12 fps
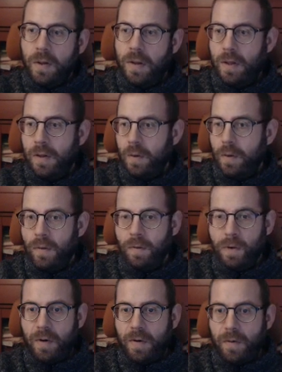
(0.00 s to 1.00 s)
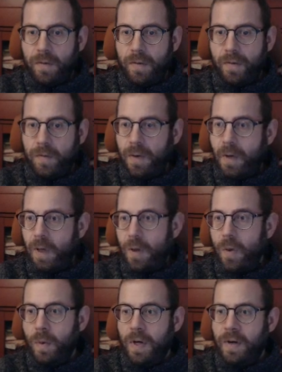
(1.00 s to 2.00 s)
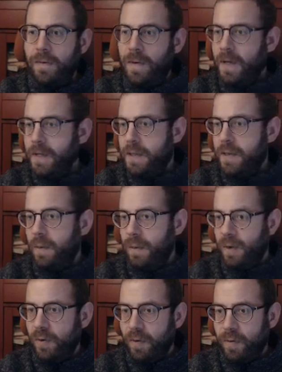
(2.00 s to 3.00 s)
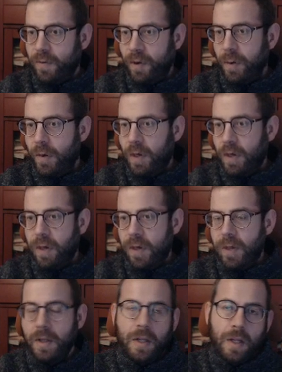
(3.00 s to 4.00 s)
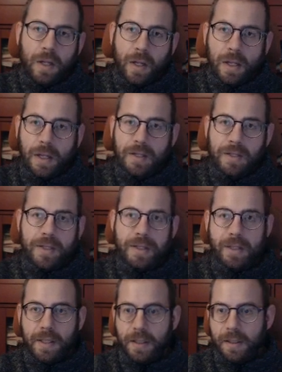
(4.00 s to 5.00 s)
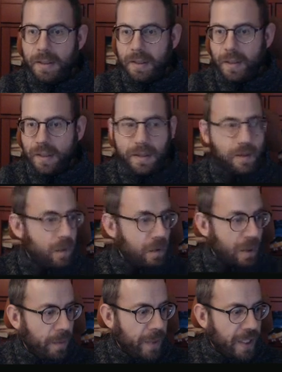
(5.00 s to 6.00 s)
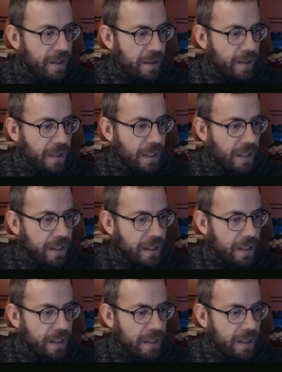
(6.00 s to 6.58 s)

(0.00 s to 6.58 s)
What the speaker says: overflow. I think it's called overflow. Let's Google a bit on that.